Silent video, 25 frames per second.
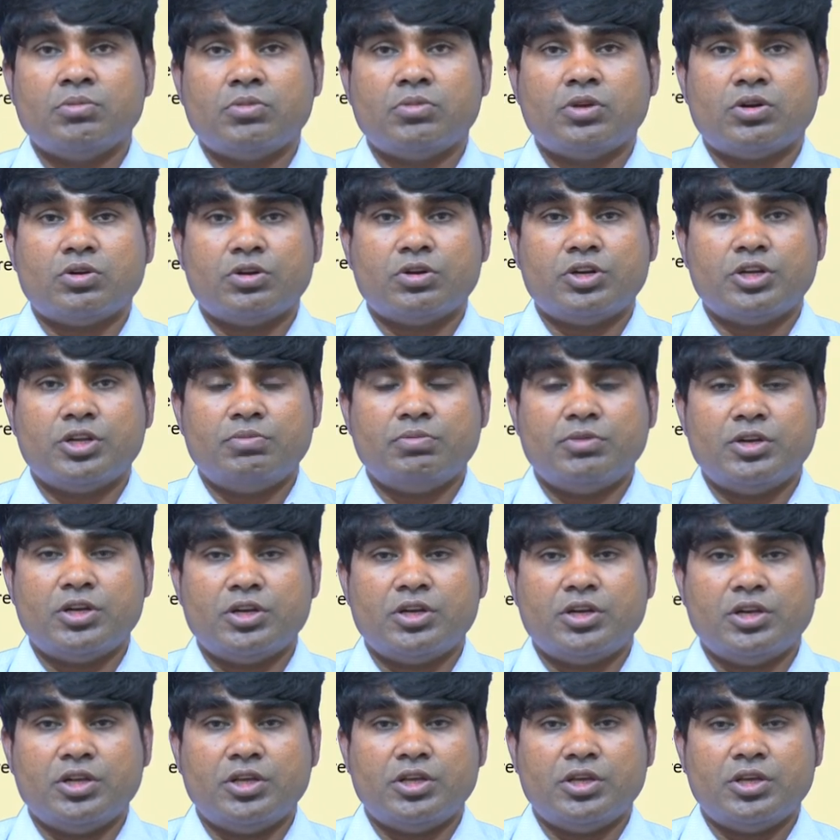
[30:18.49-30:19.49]
But
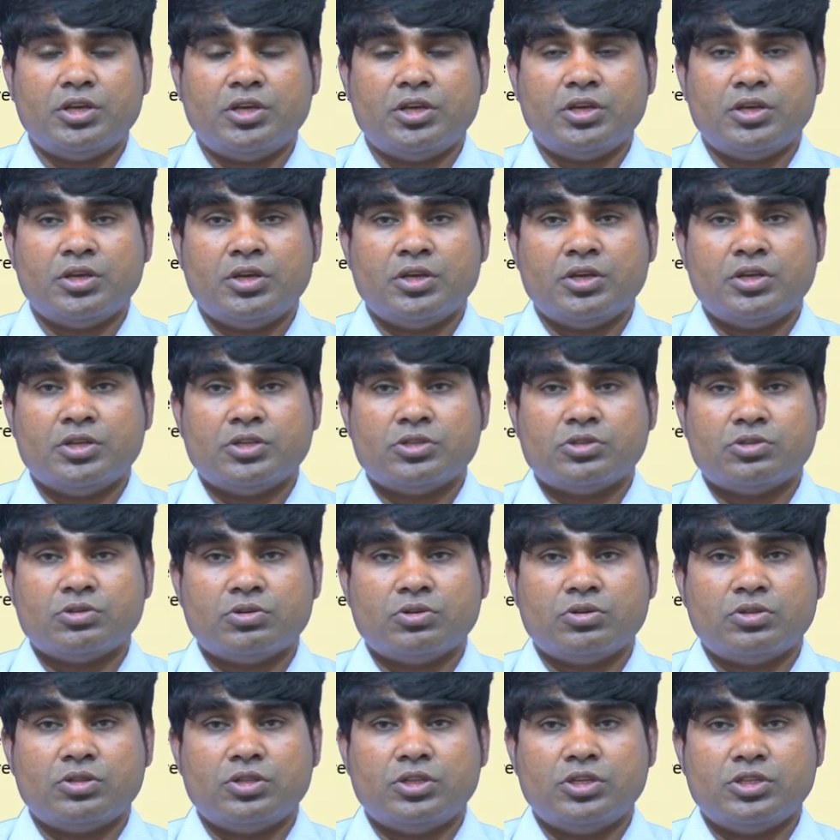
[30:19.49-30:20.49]
ultimately,
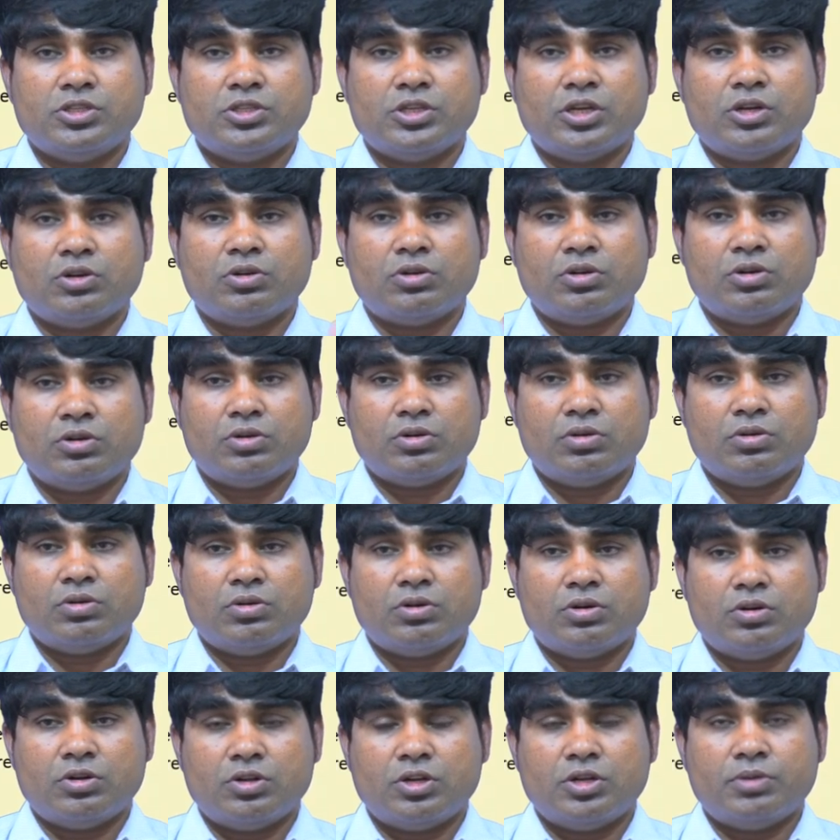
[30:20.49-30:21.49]
so these are all
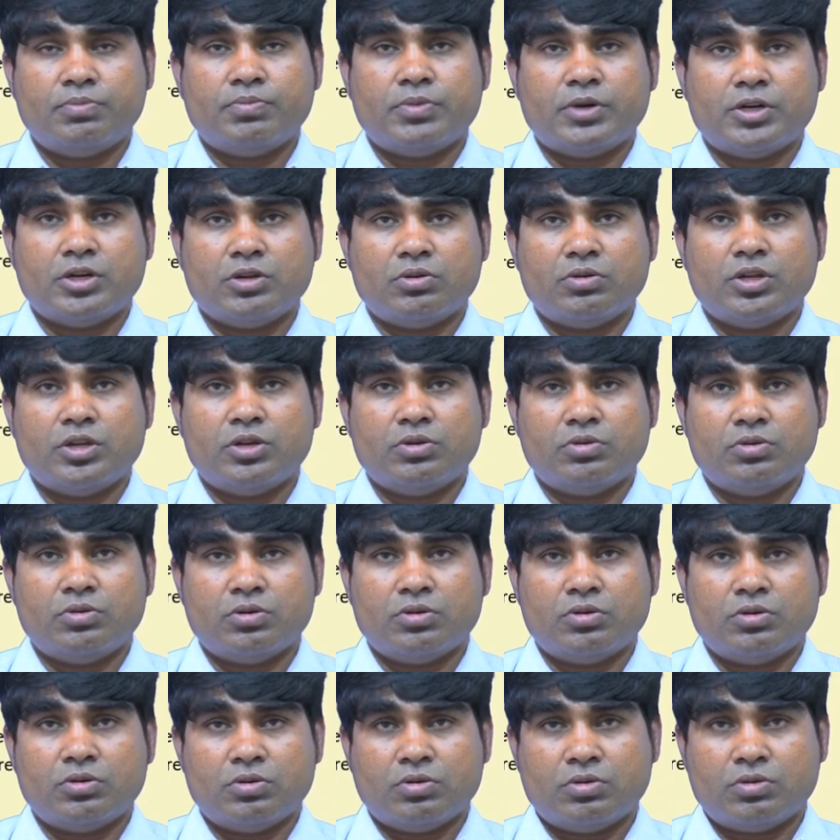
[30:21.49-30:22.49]
under a particular
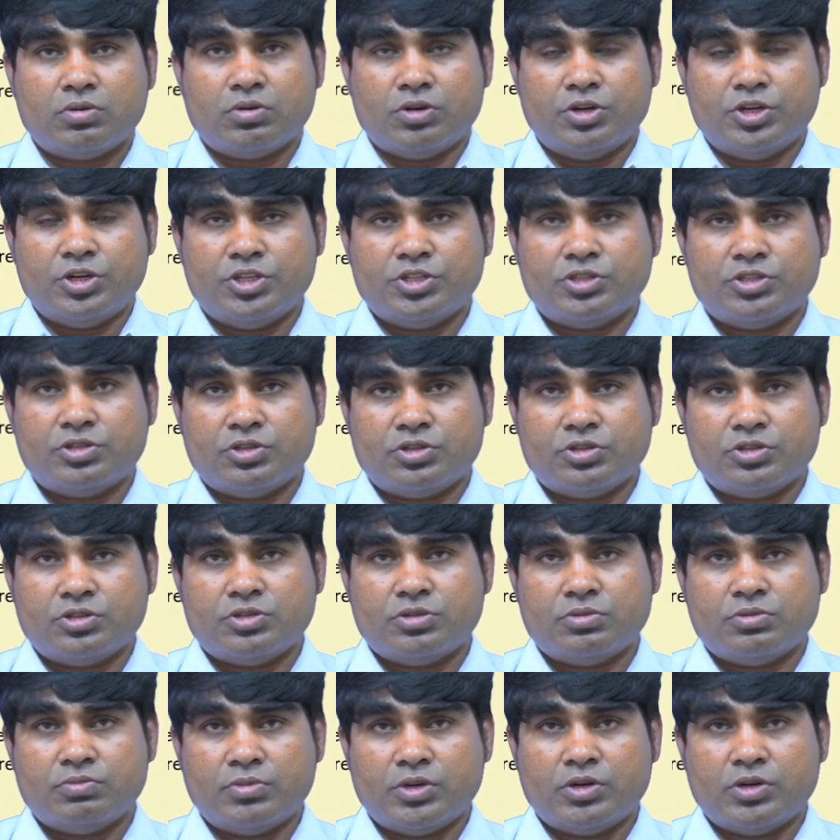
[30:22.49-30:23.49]

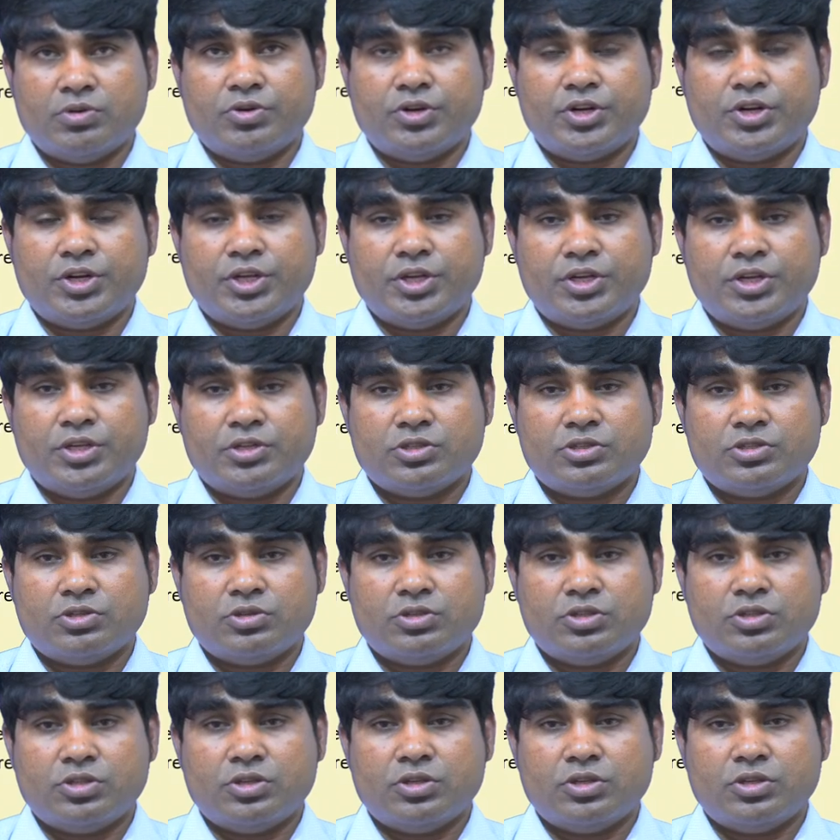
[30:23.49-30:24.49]
conditions boundary.
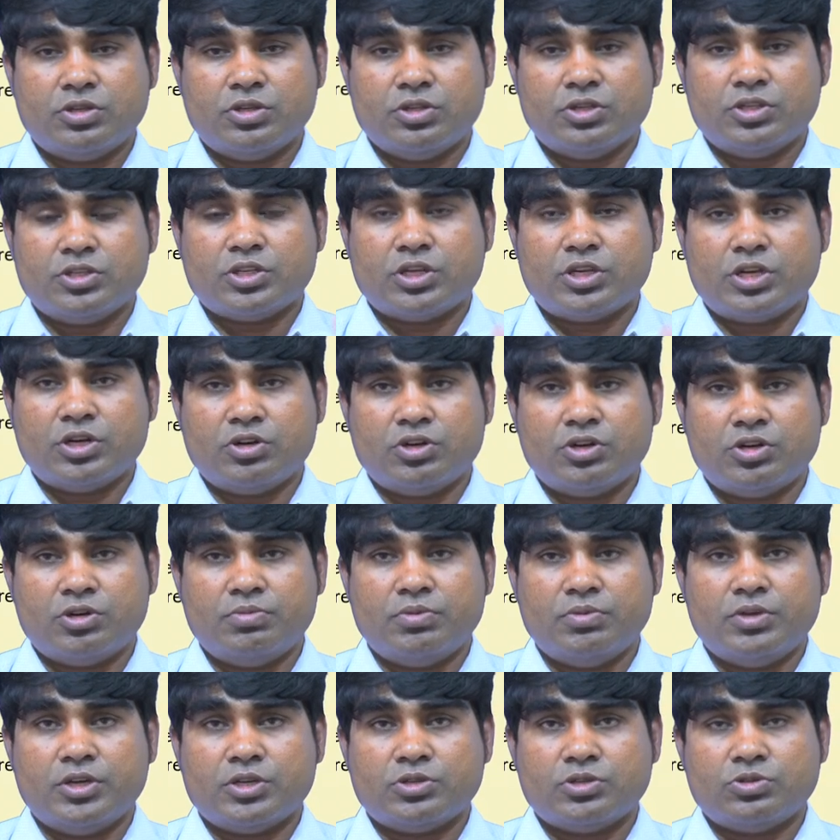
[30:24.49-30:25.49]
So, this
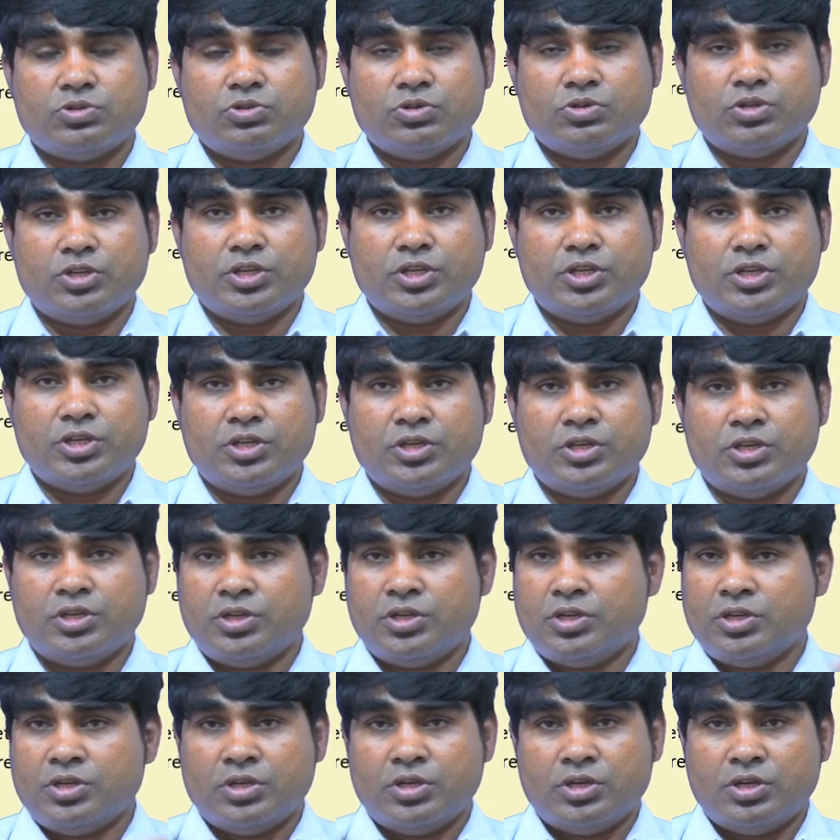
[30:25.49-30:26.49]
cannot be actually
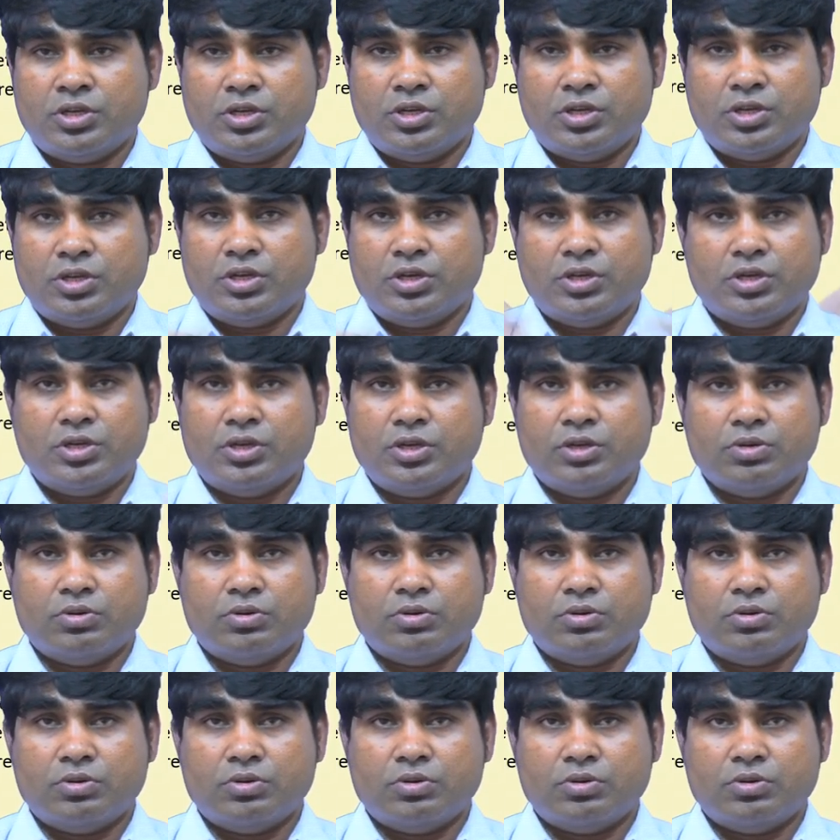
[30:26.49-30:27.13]
a